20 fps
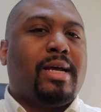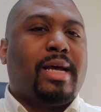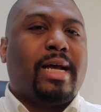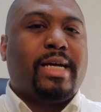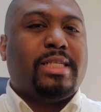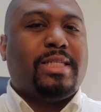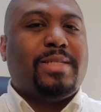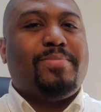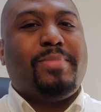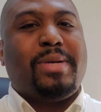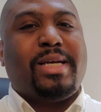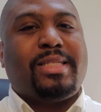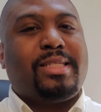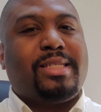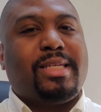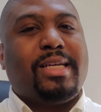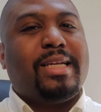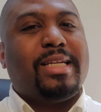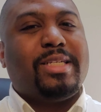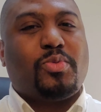as
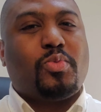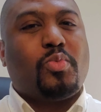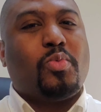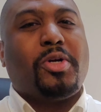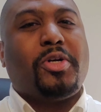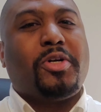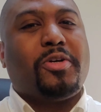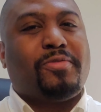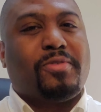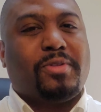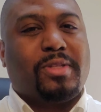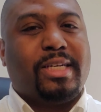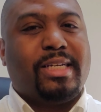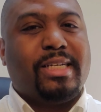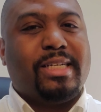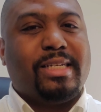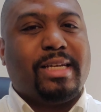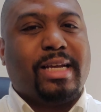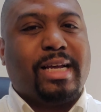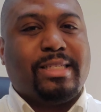messy and as wonderful it
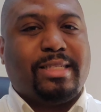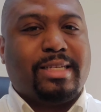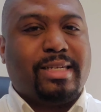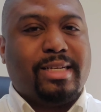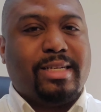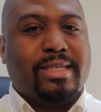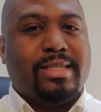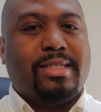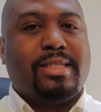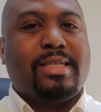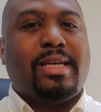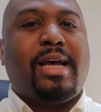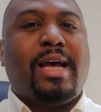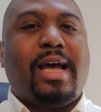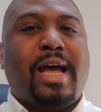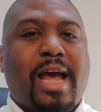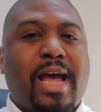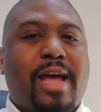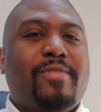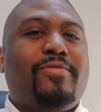is, as it is,
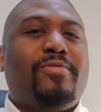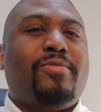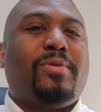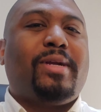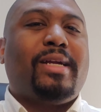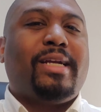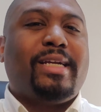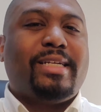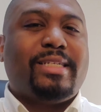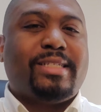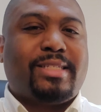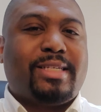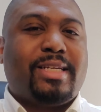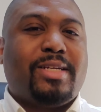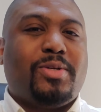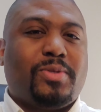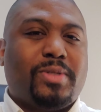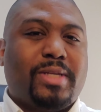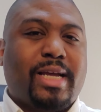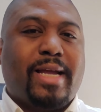every
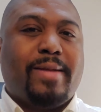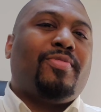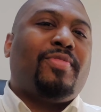single day.